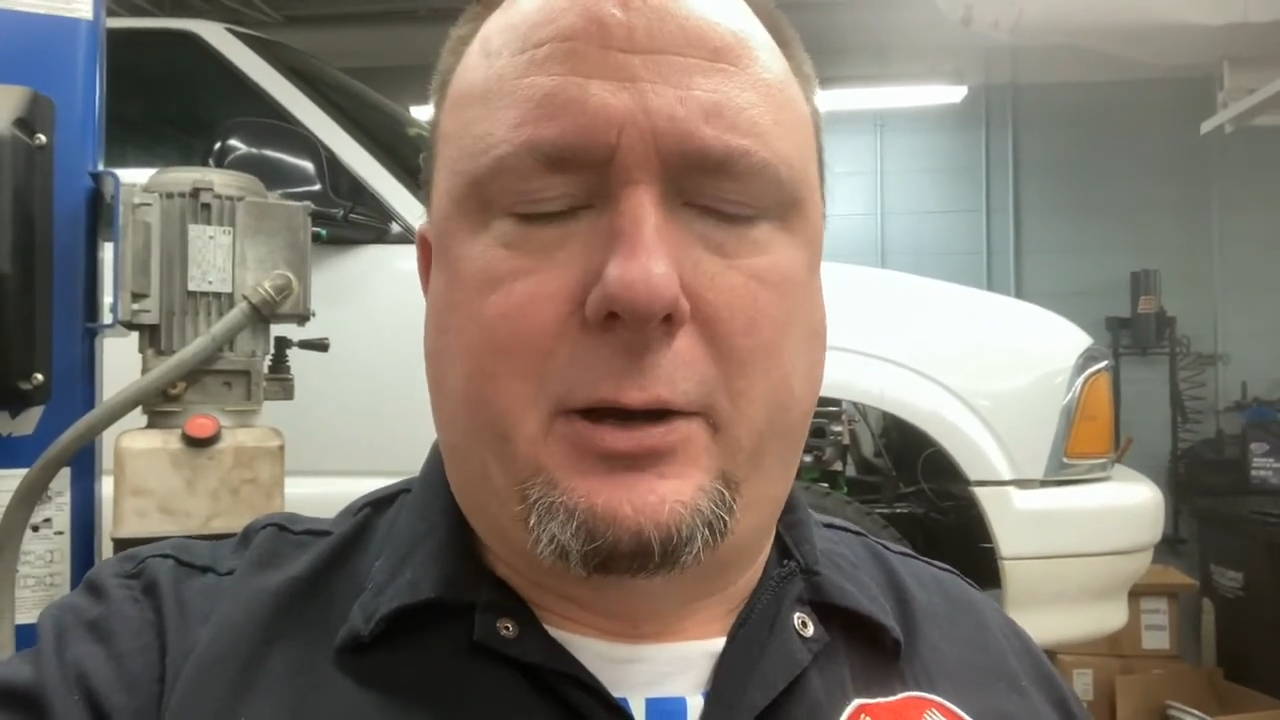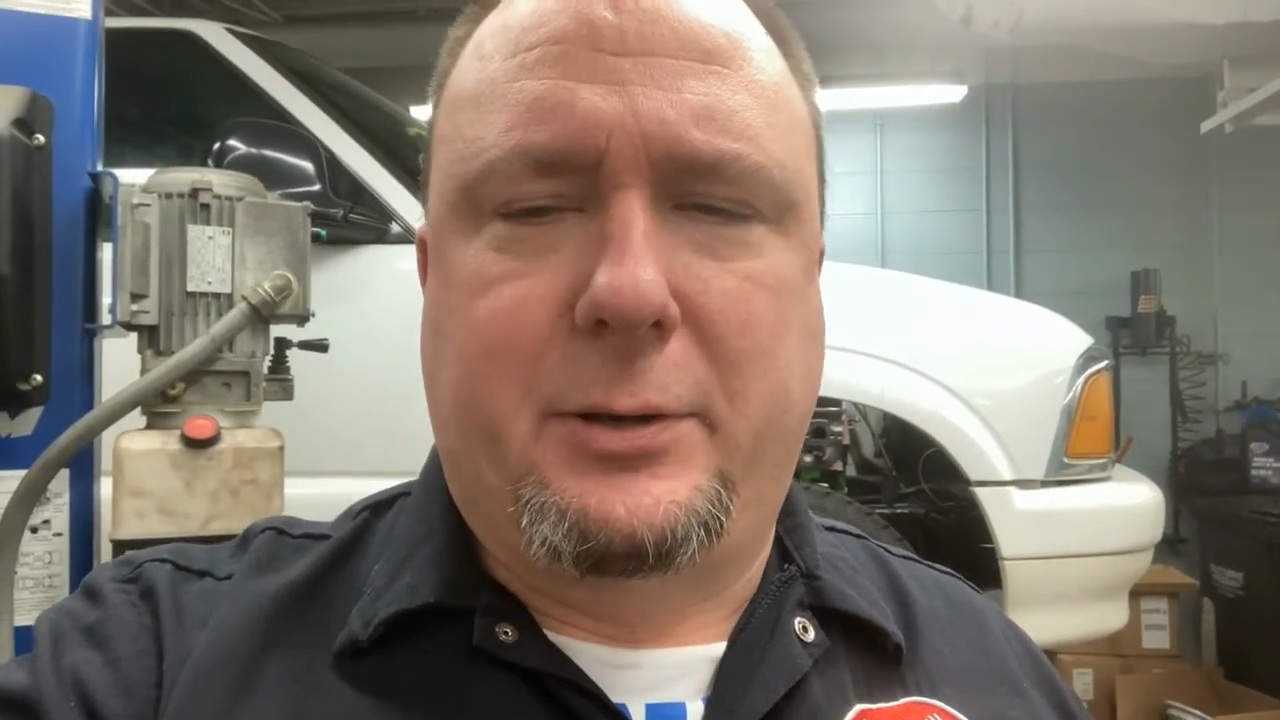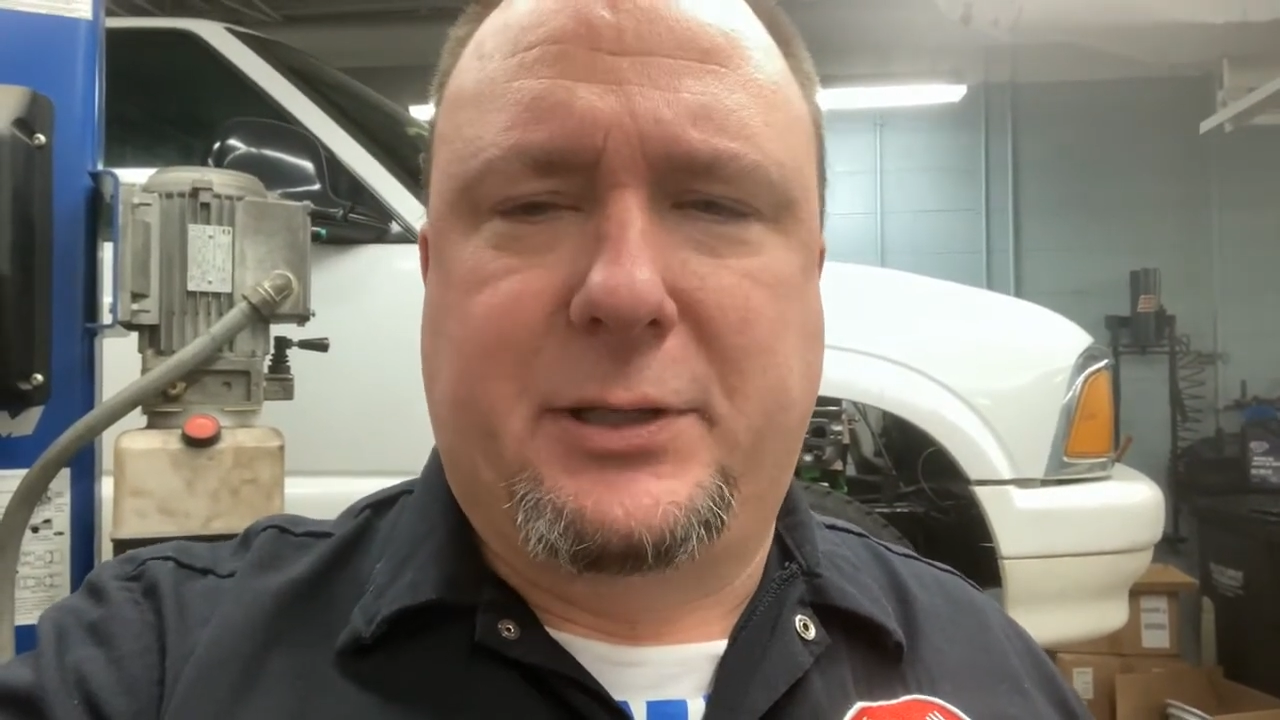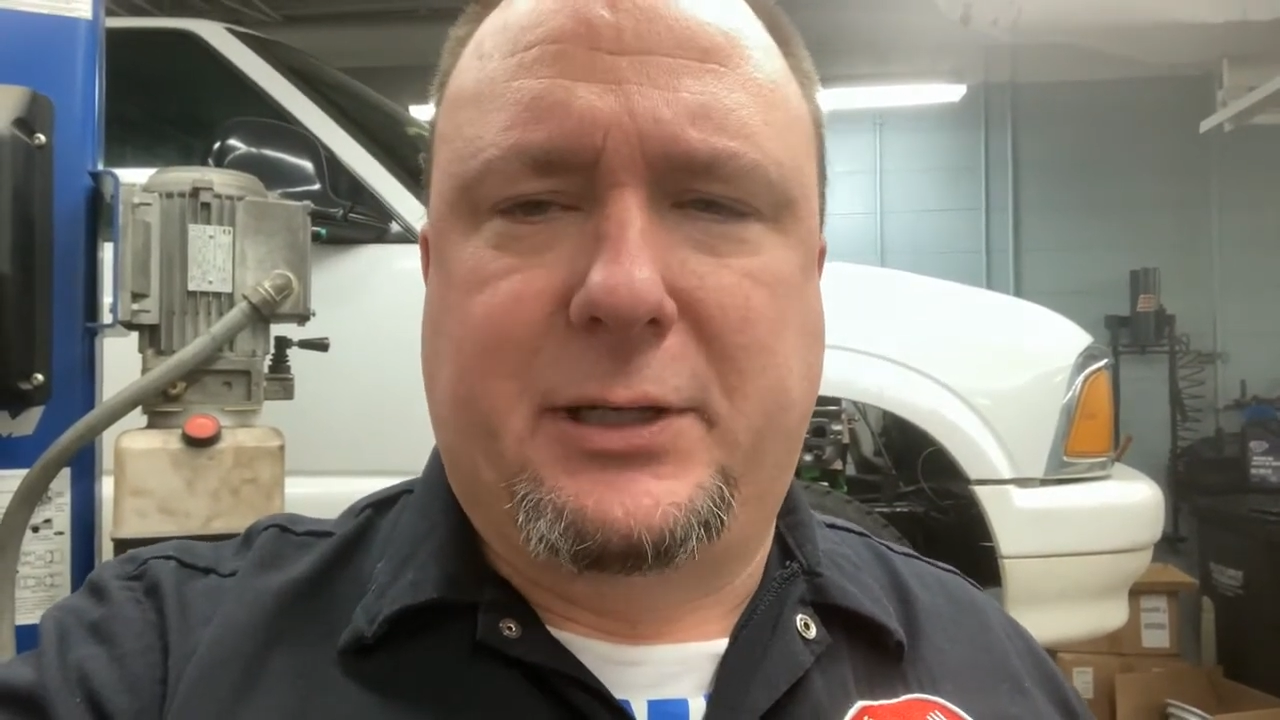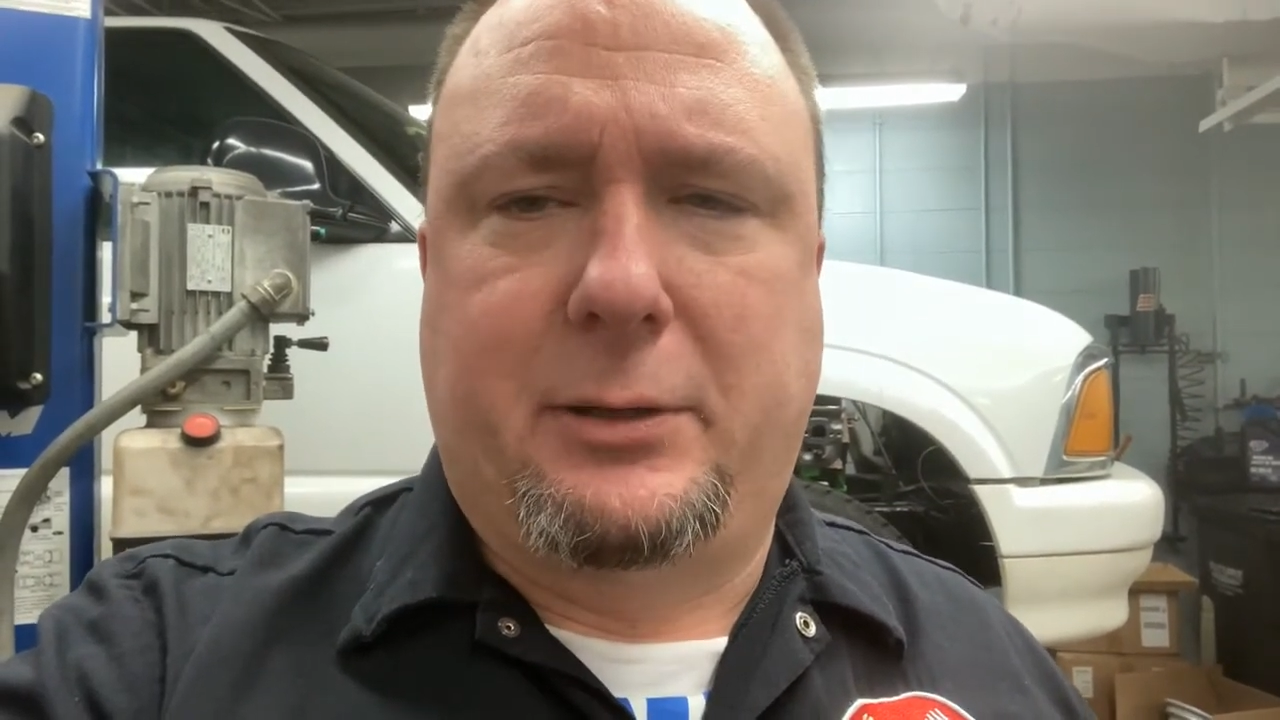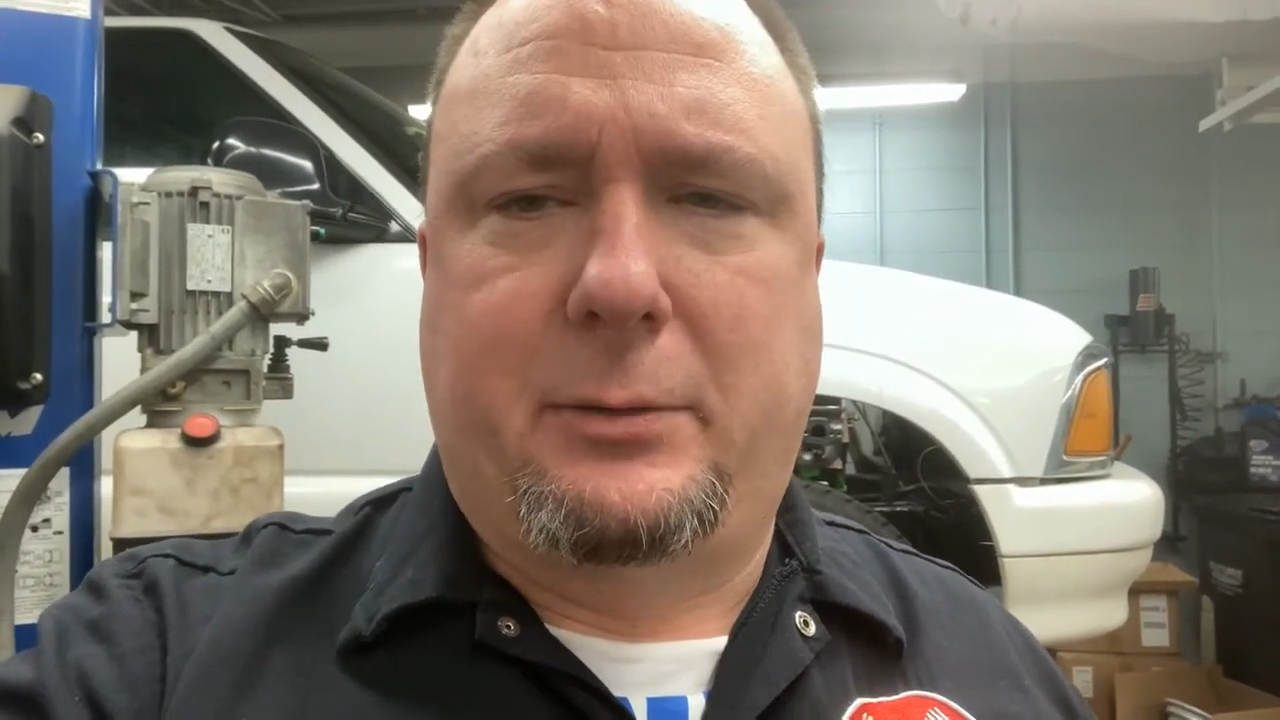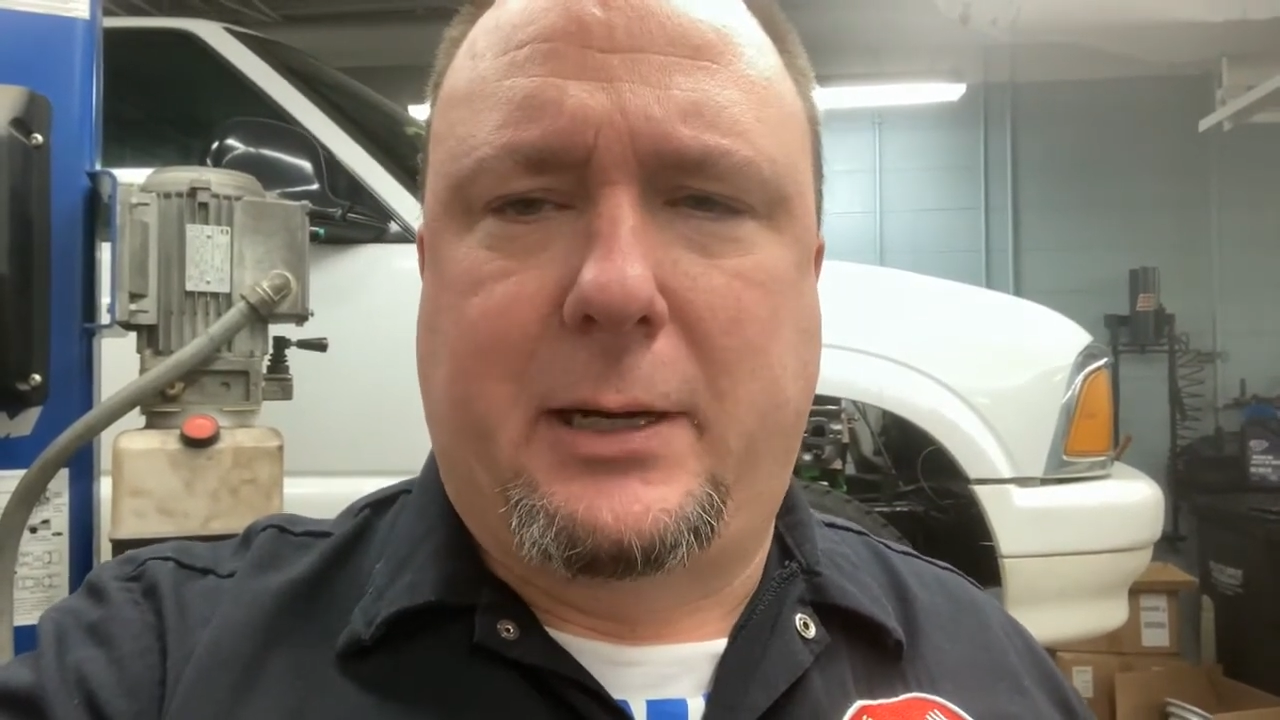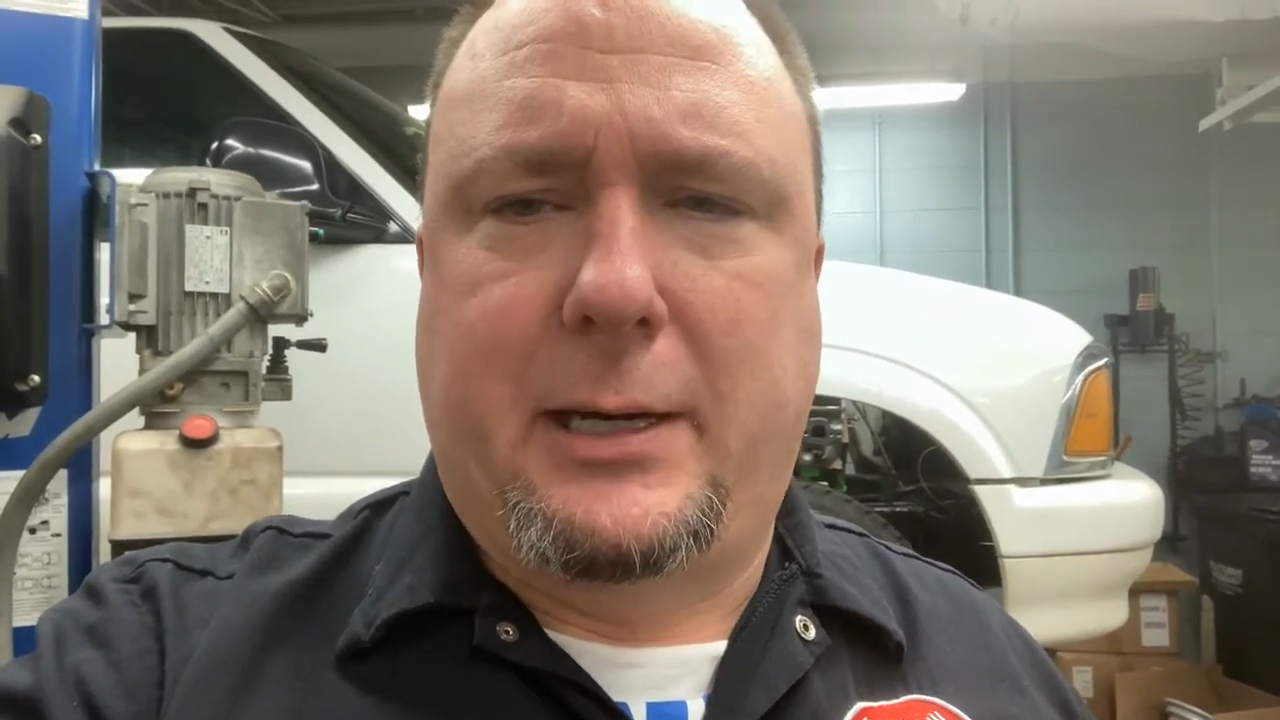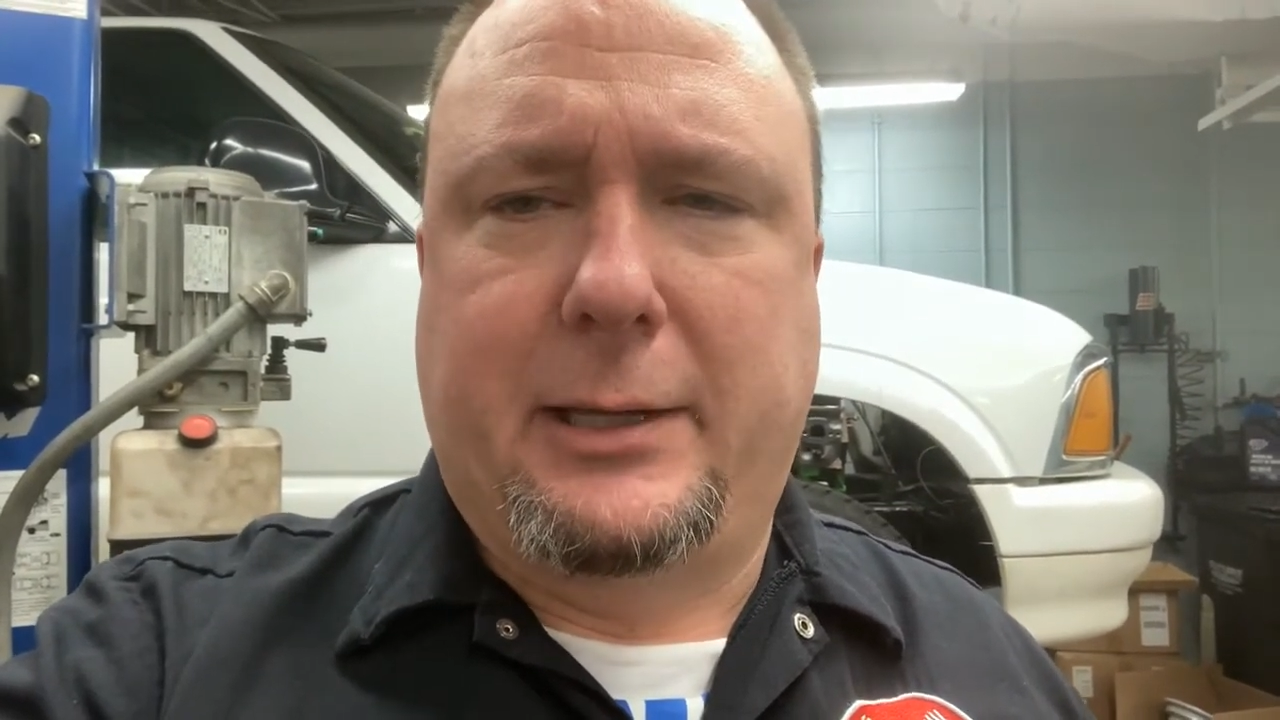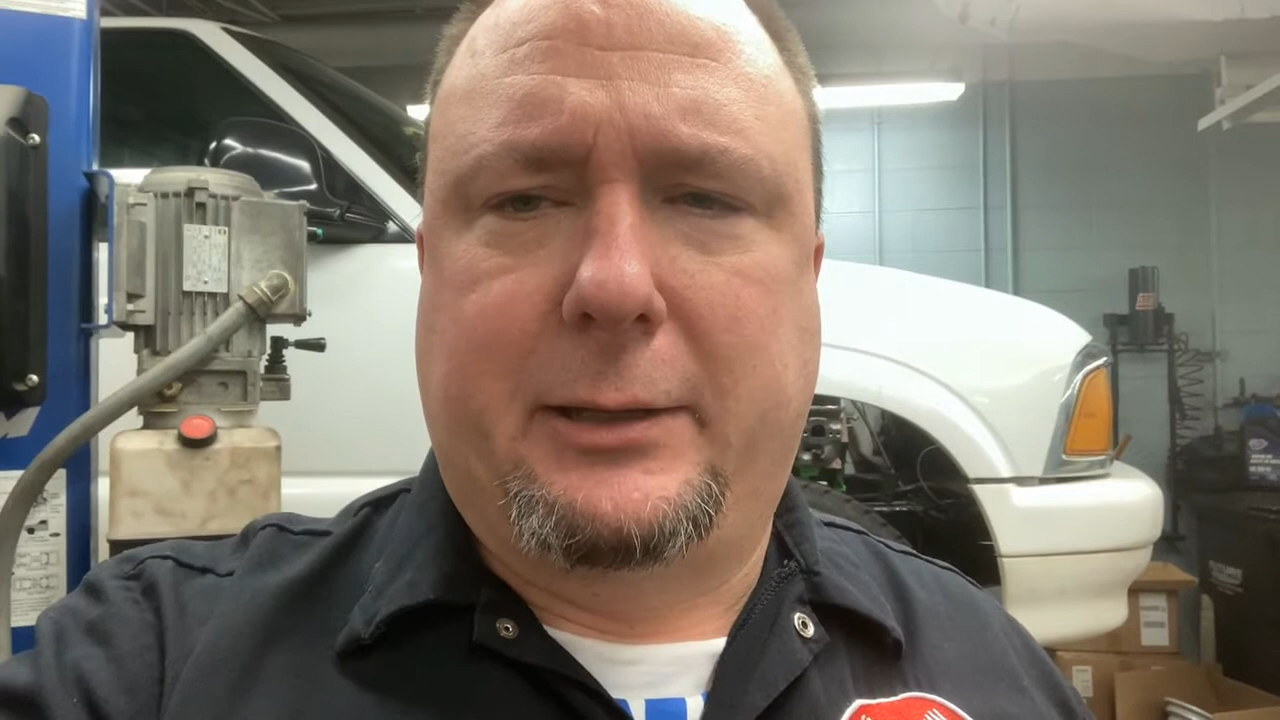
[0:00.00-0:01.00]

also uh,